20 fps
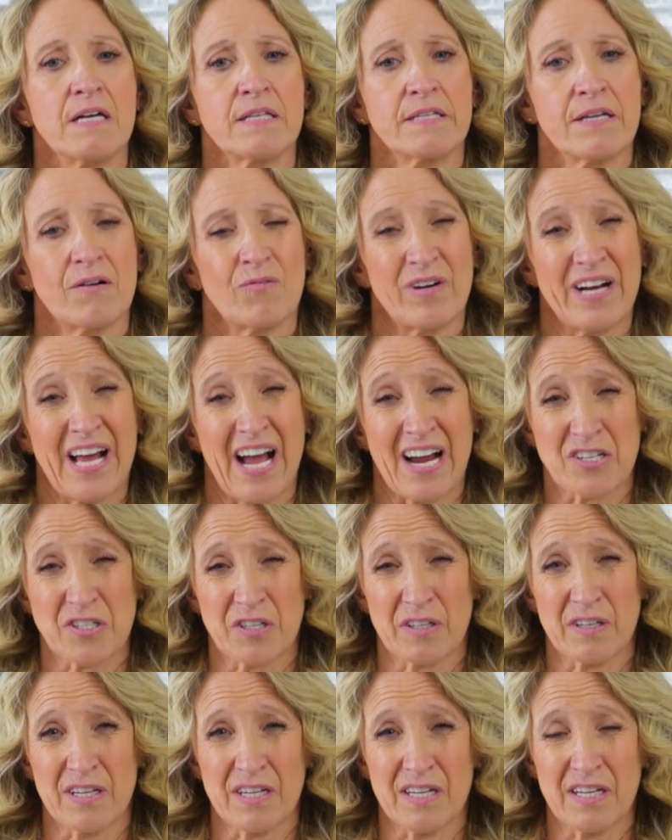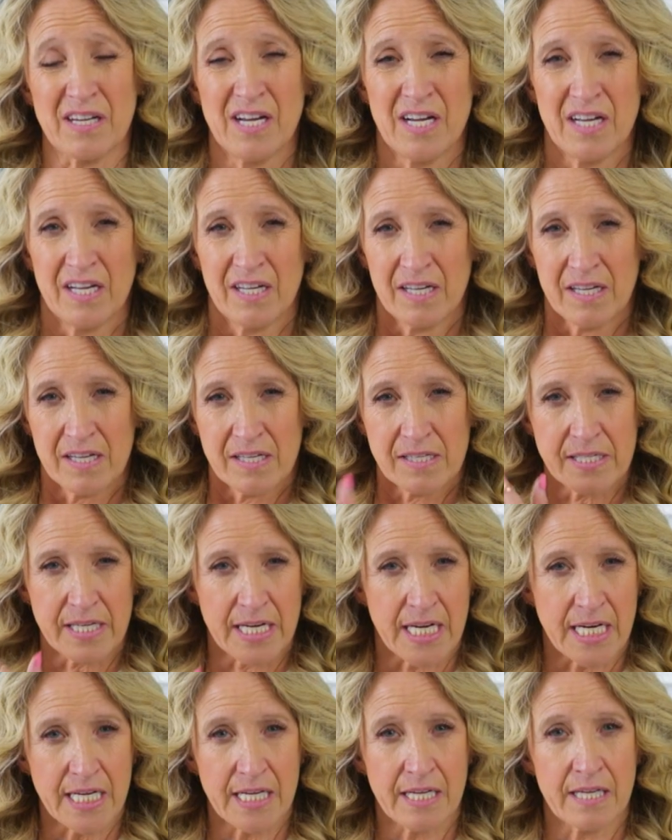that would actually
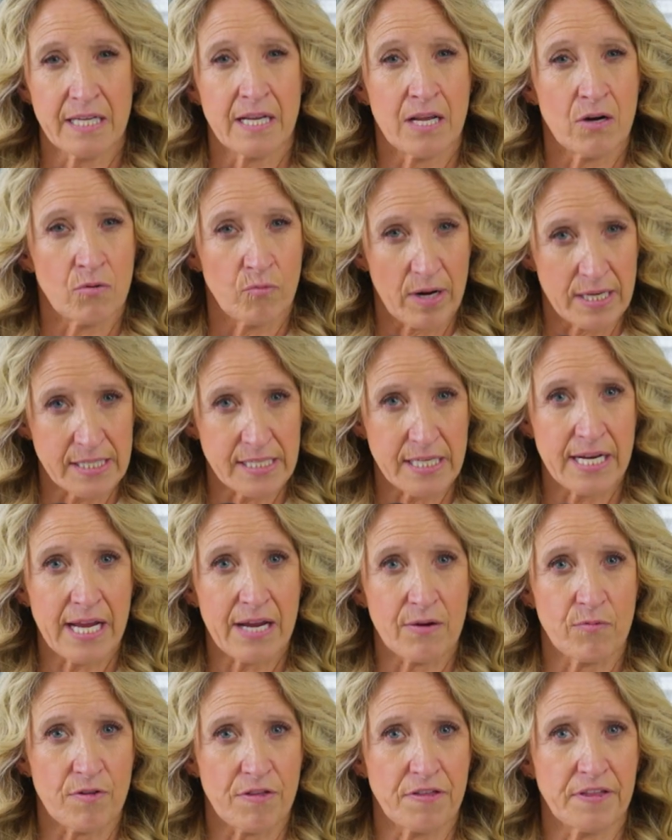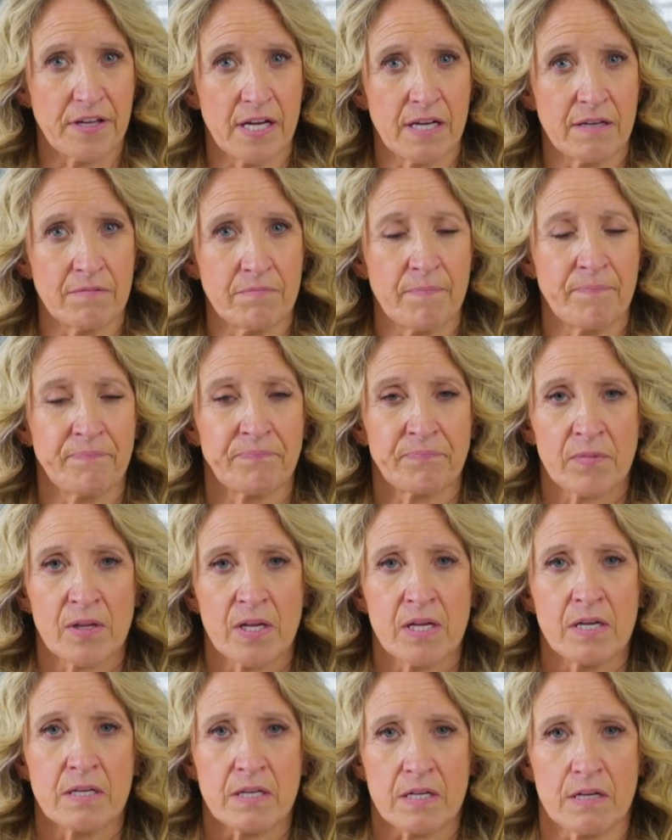sink in and resonate with them
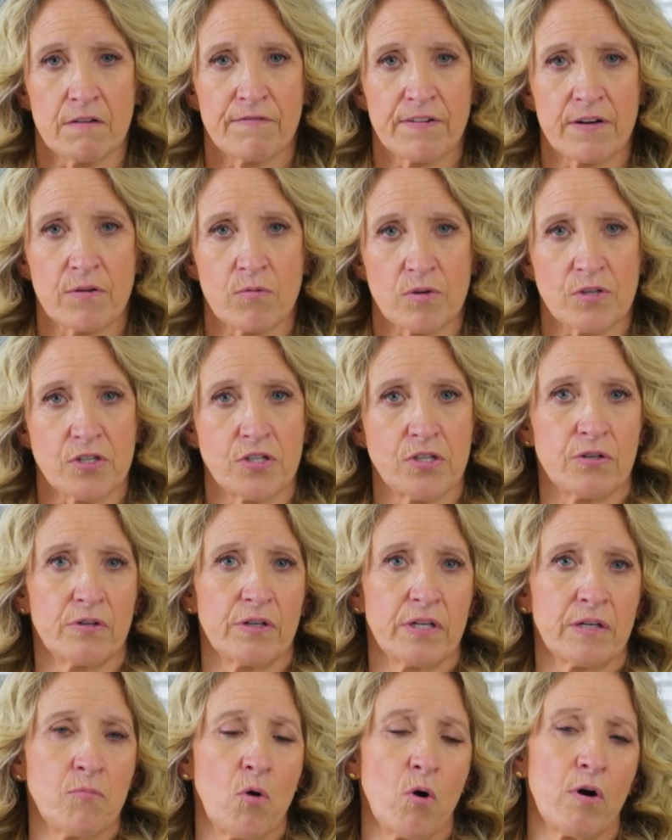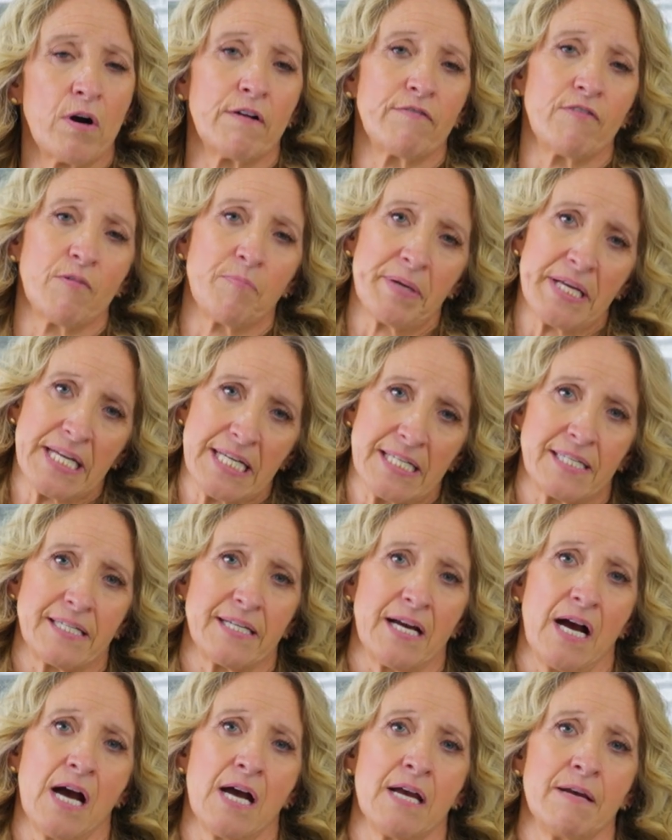if it was during more of a
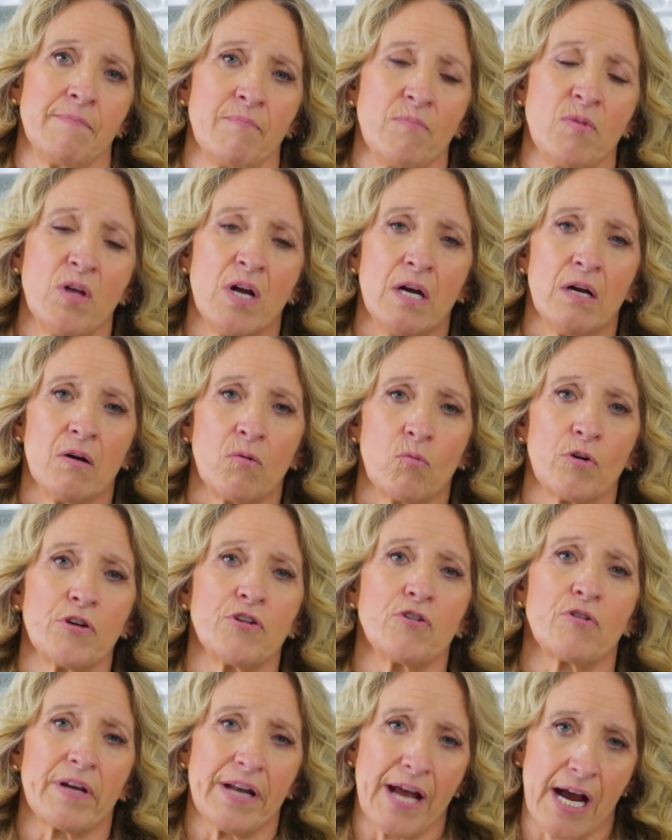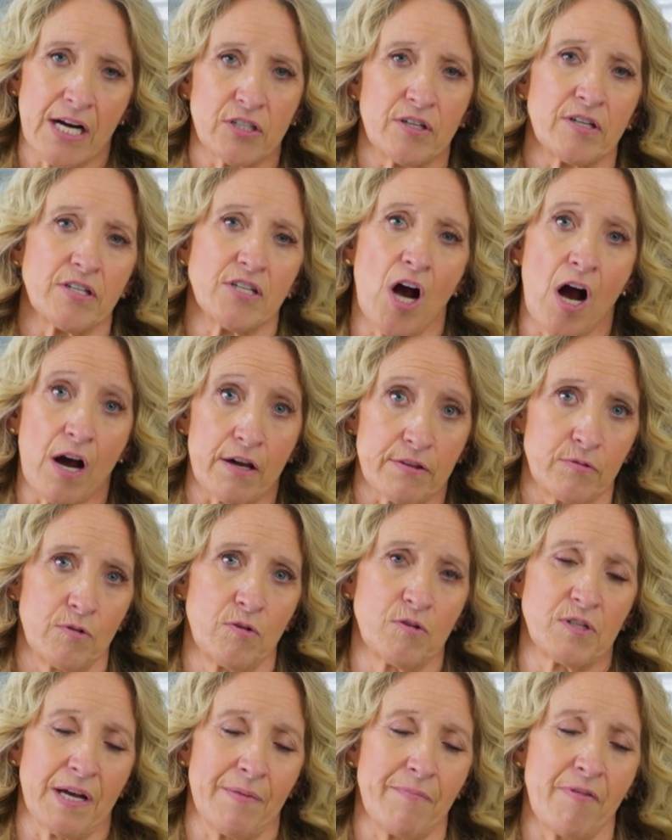peacetime where you could actually talk
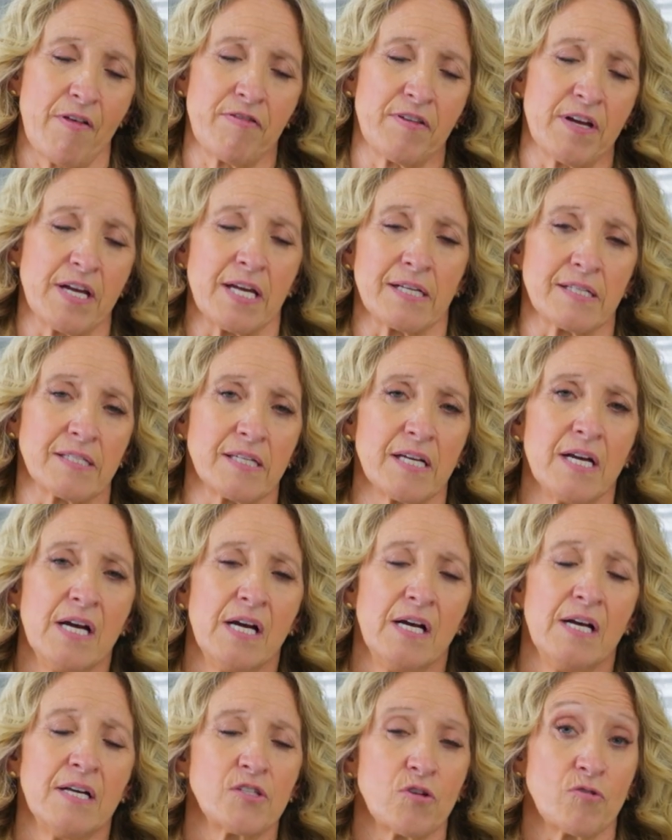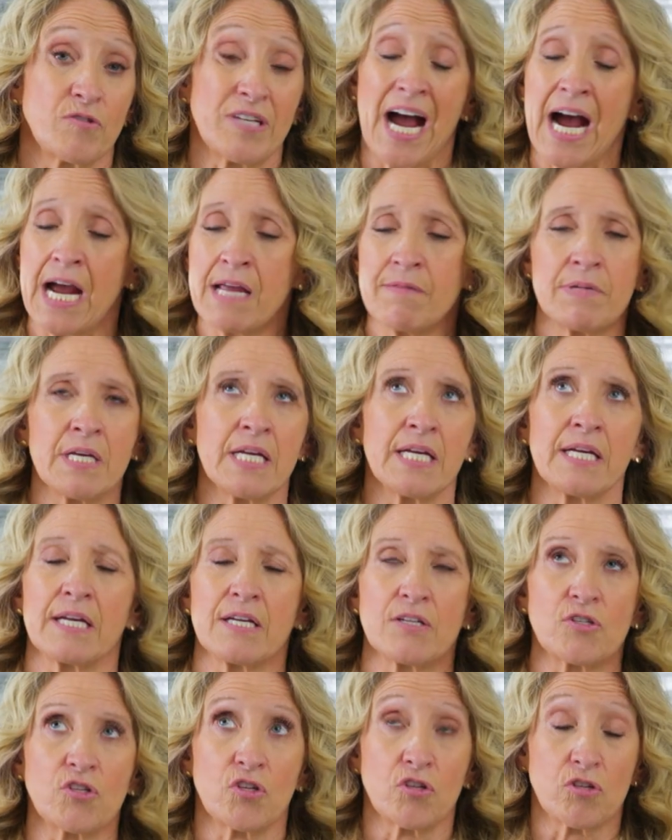through some of the things? So timing
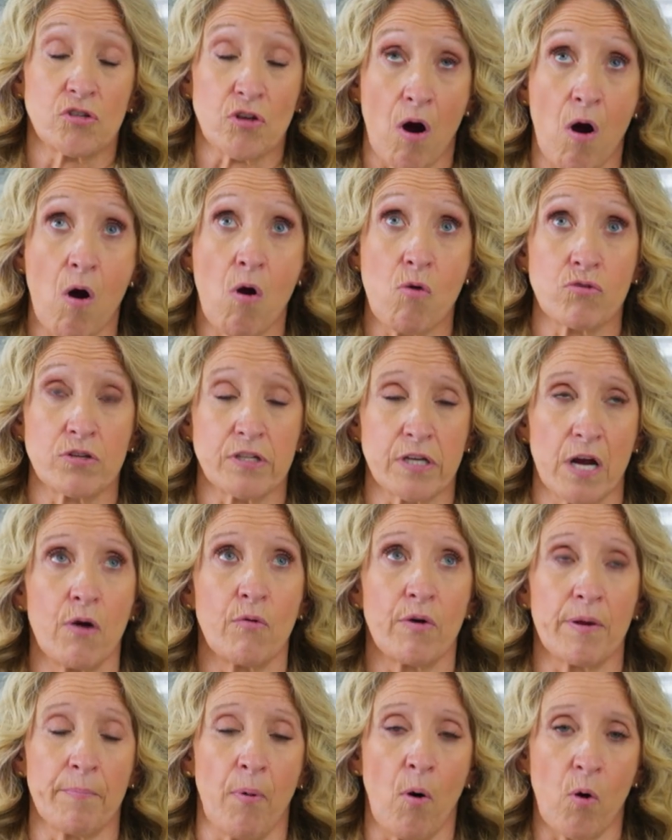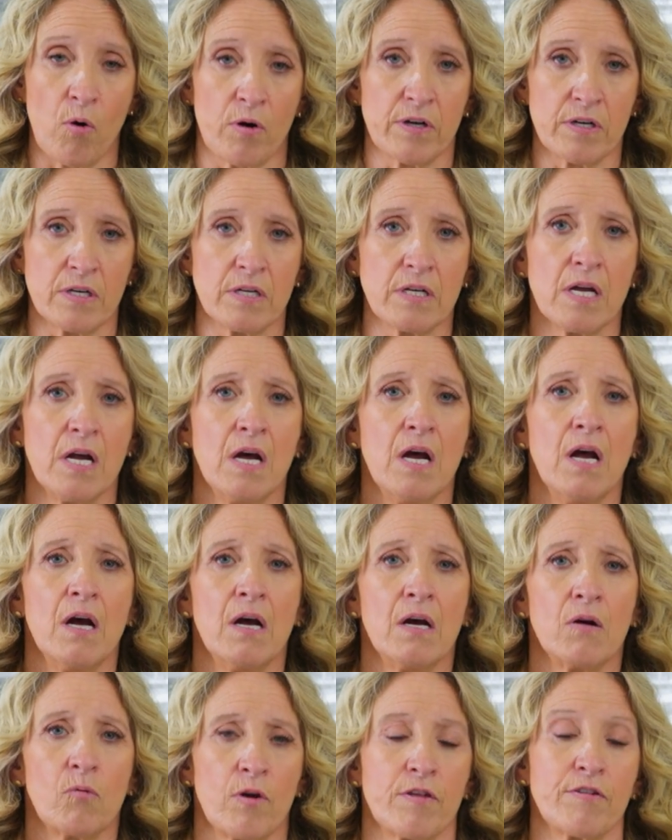is so, so important,
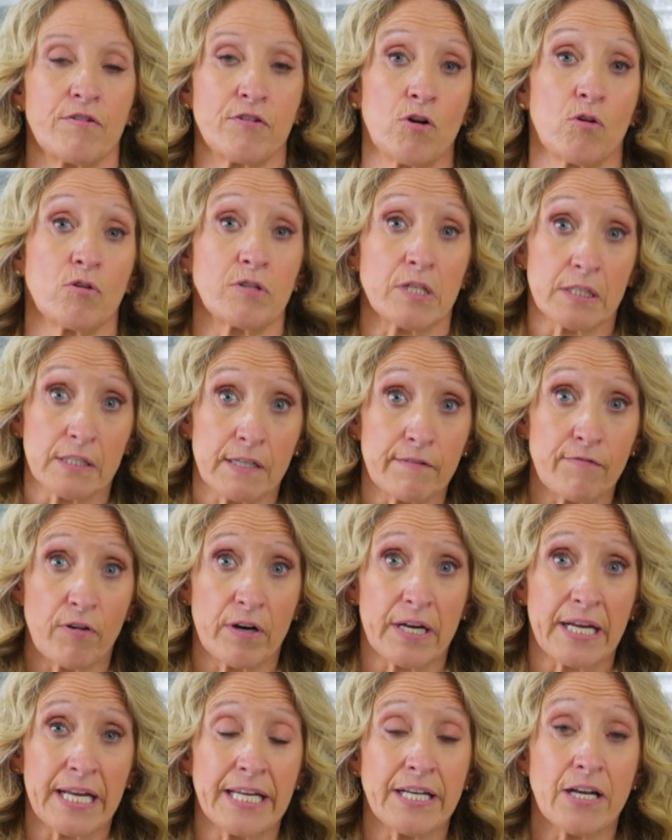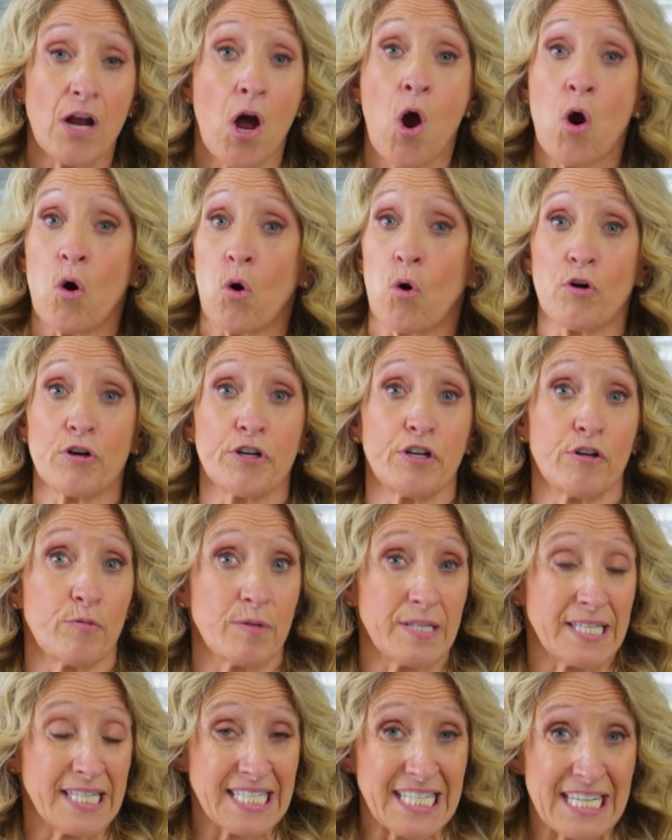whether you're delivering it or you're
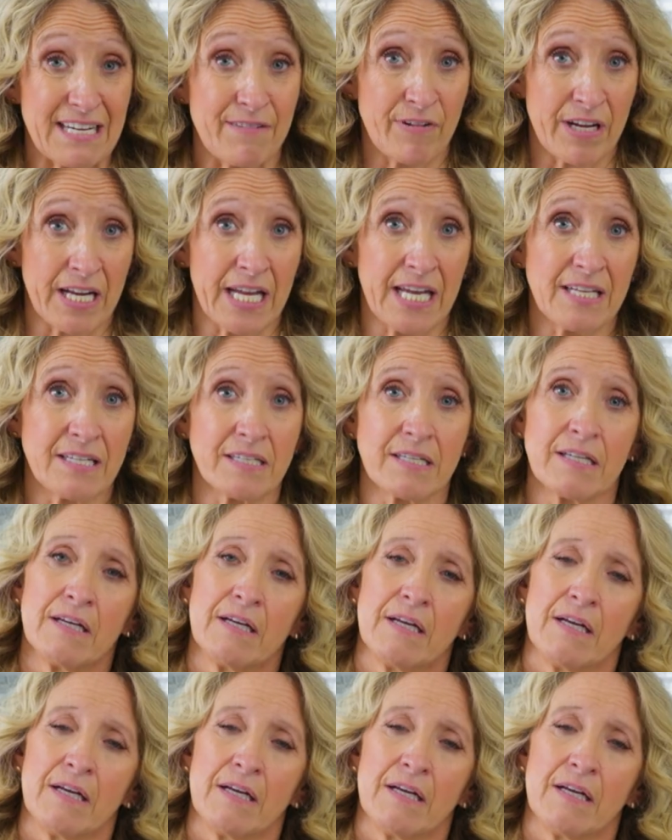receiving it.